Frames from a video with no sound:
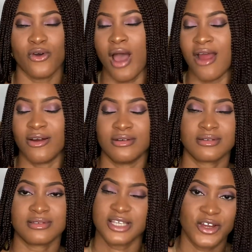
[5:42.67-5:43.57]
our
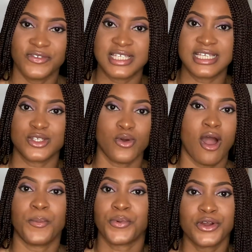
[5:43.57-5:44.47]
services or
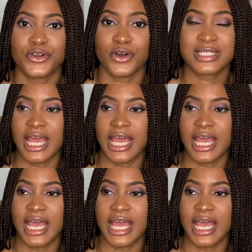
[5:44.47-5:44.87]
our product,